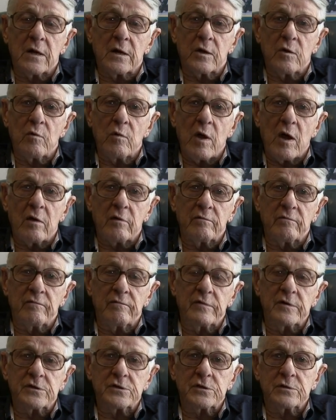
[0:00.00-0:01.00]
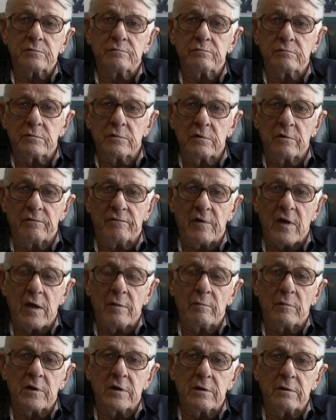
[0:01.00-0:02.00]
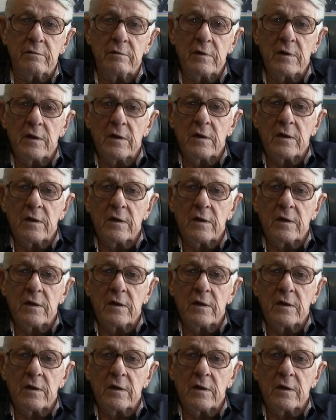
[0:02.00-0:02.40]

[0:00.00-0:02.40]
I'd go out and visit the family